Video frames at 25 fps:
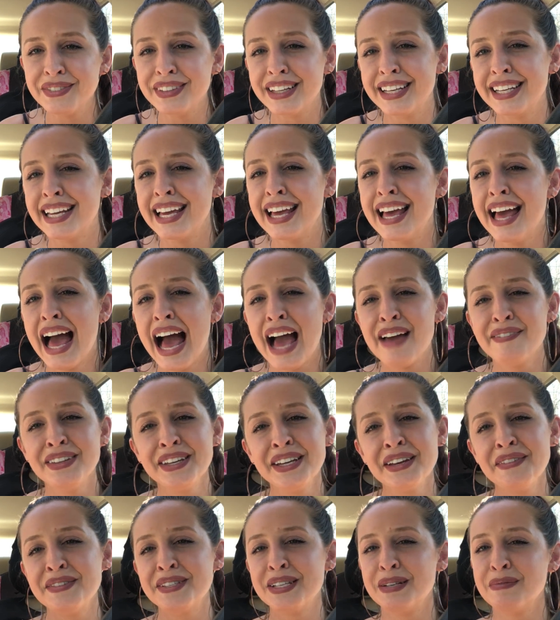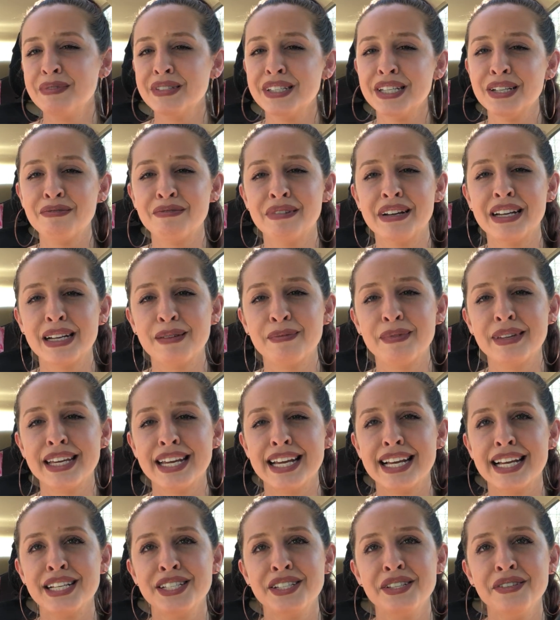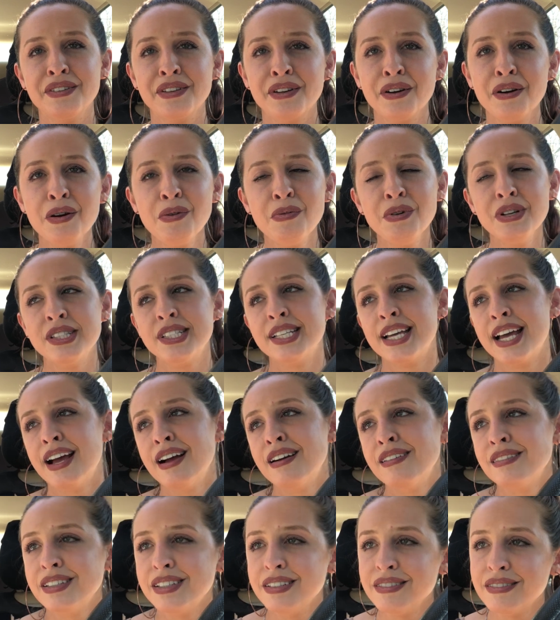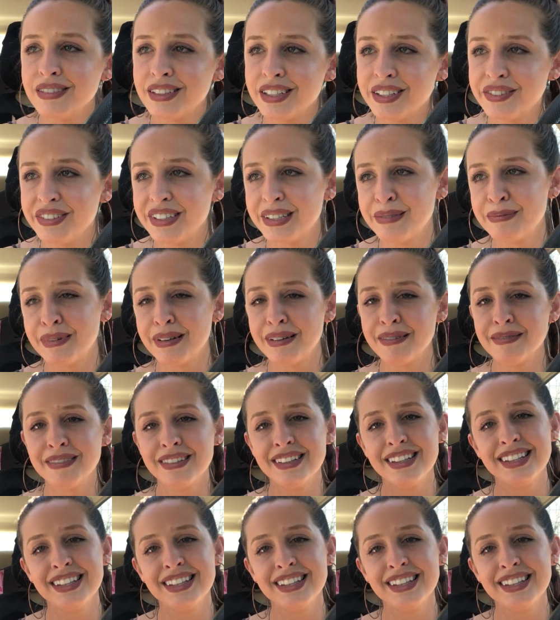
Like I feel like if someone's like randomly asking like, oh, what town do you live in? Blah blah.